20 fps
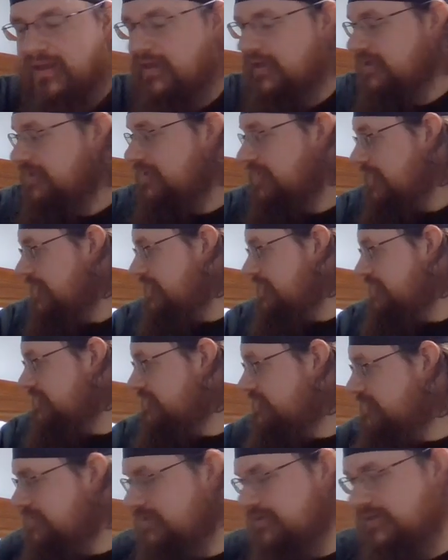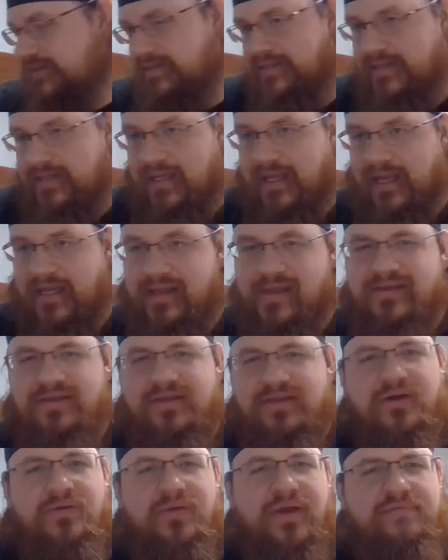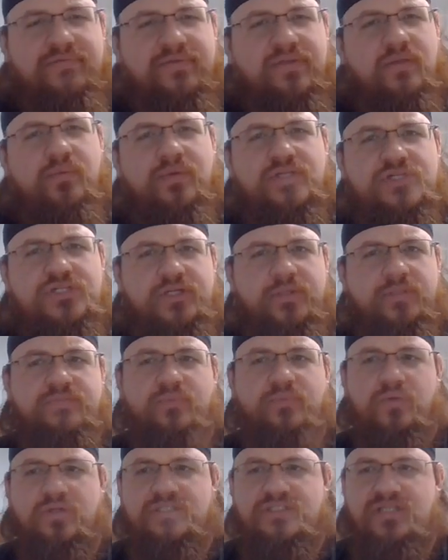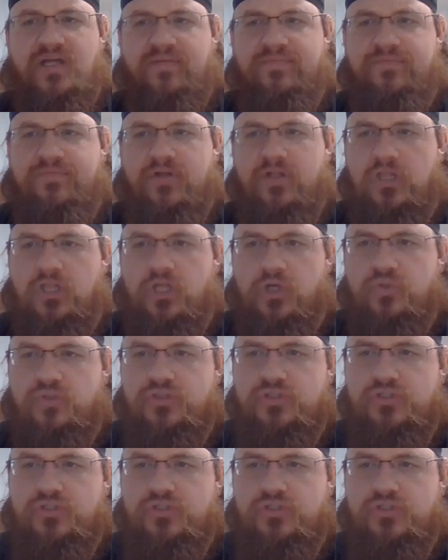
Yeah, I you know I really wish there was more stuff close